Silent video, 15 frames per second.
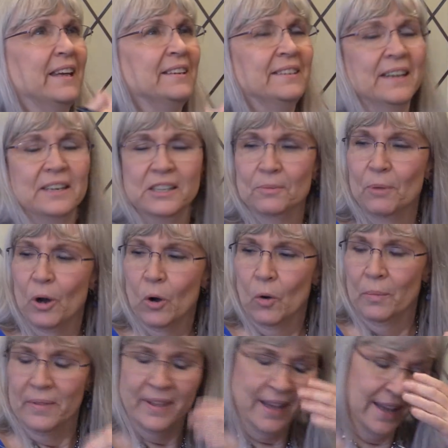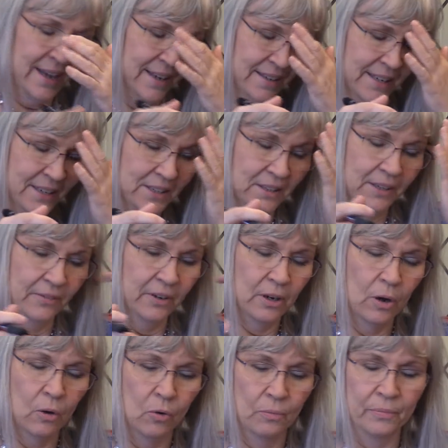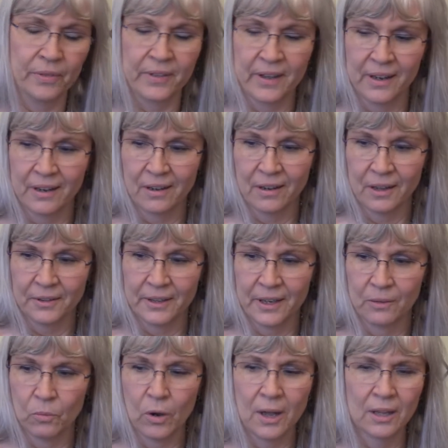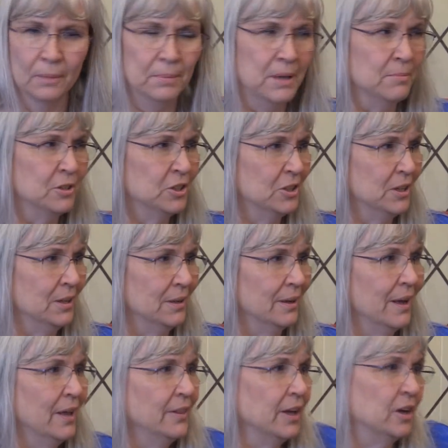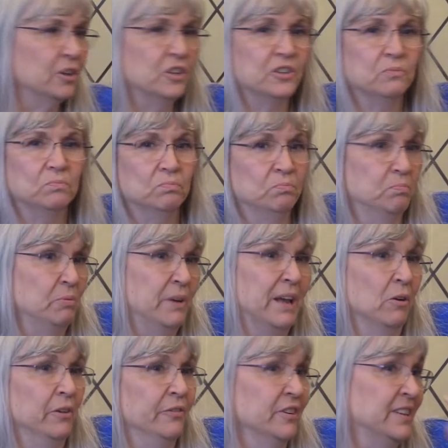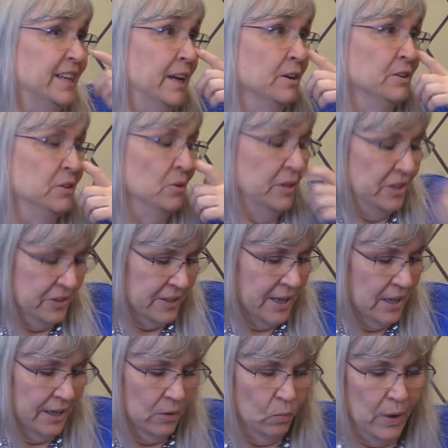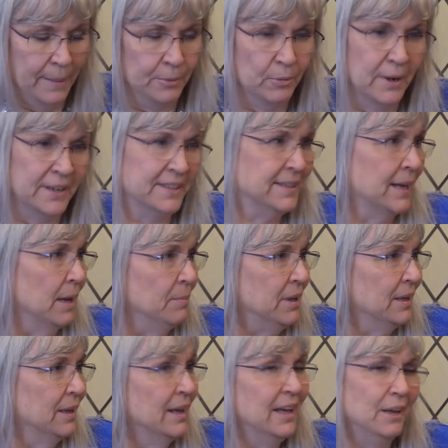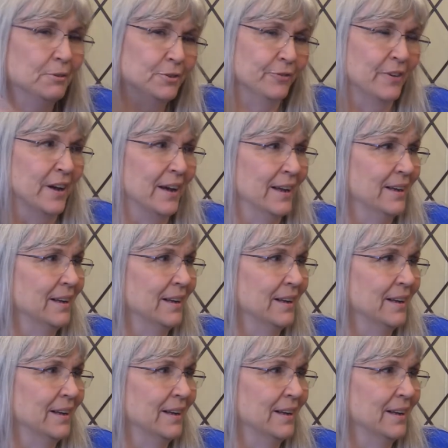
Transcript: they sent him home, and they delivered a home thing called a wallaby machine that could just, we had only for a day or two, it just kind of like wrapped around his tummy. He was fine.